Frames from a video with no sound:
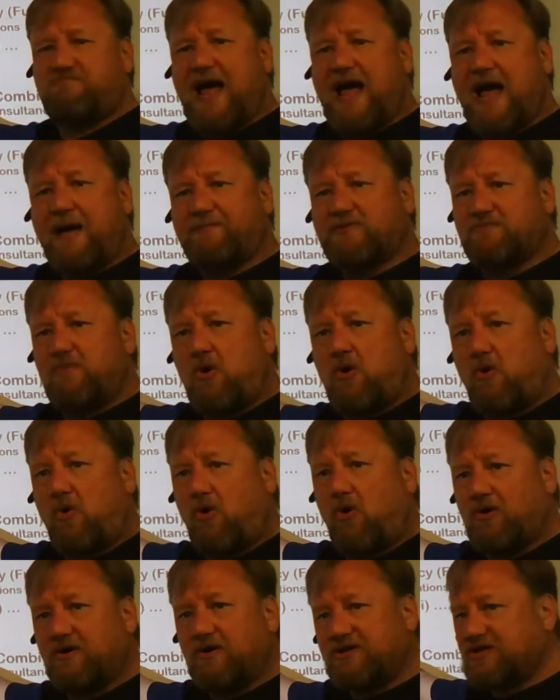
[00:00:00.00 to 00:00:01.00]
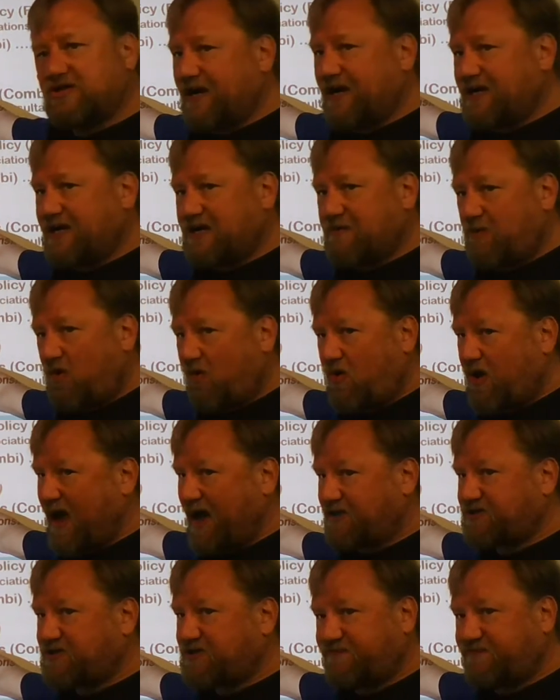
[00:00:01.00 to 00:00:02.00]
perhaps slightly more
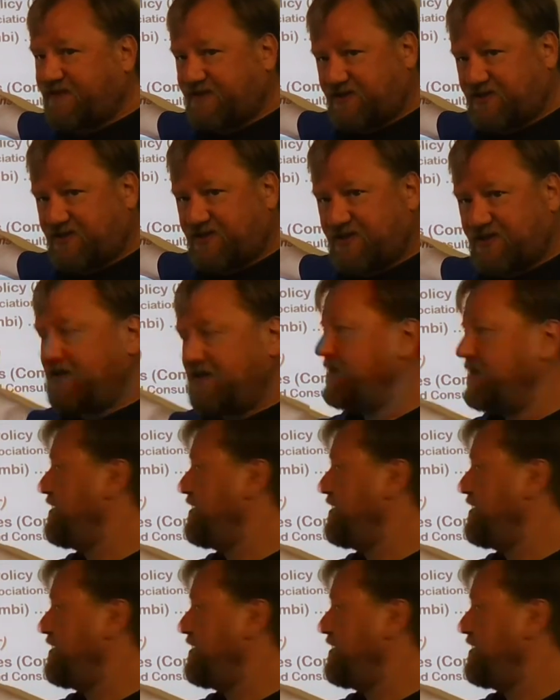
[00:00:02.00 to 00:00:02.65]
activist